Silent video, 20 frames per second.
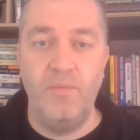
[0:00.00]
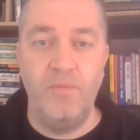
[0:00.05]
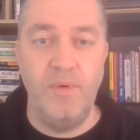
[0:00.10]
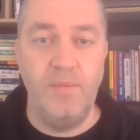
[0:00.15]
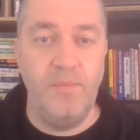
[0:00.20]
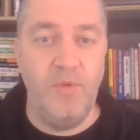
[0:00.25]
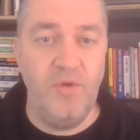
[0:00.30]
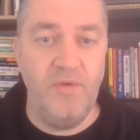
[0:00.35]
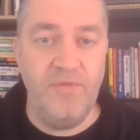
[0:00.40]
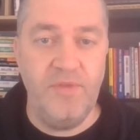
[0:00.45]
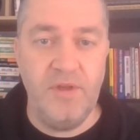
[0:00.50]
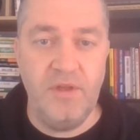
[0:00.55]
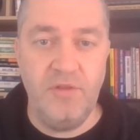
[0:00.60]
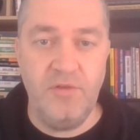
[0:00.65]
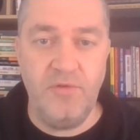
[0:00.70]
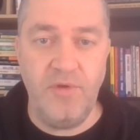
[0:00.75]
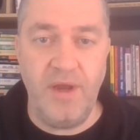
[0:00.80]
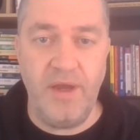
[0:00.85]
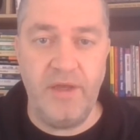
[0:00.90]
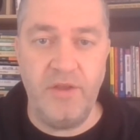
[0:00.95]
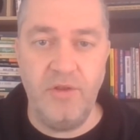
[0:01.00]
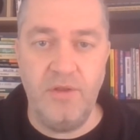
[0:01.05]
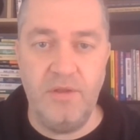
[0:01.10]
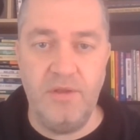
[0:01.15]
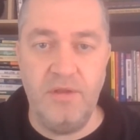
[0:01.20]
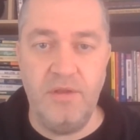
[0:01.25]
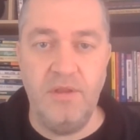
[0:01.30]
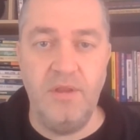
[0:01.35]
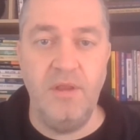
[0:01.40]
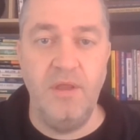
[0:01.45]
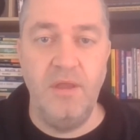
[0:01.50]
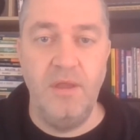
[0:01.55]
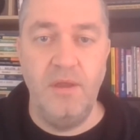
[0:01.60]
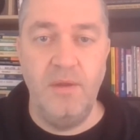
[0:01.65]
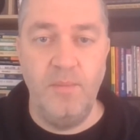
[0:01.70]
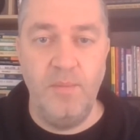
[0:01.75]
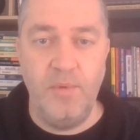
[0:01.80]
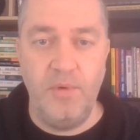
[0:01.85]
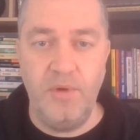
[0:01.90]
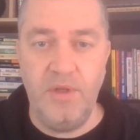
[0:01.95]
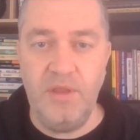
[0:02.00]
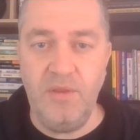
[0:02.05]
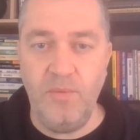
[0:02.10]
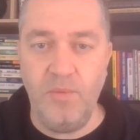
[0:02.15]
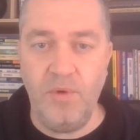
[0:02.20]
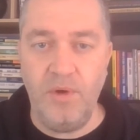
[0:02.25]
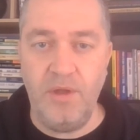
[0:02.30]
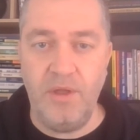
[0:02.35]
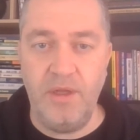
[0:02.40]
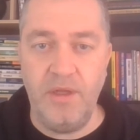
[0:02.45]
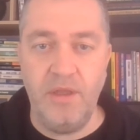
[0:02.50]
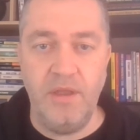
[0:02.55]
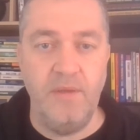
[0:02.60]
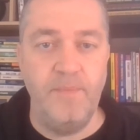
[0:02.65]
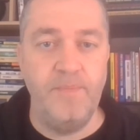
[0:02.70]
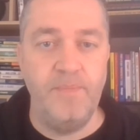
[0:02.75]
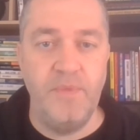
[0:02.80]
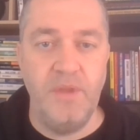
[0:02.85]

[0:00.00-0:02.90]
remove the distractions, put in the work,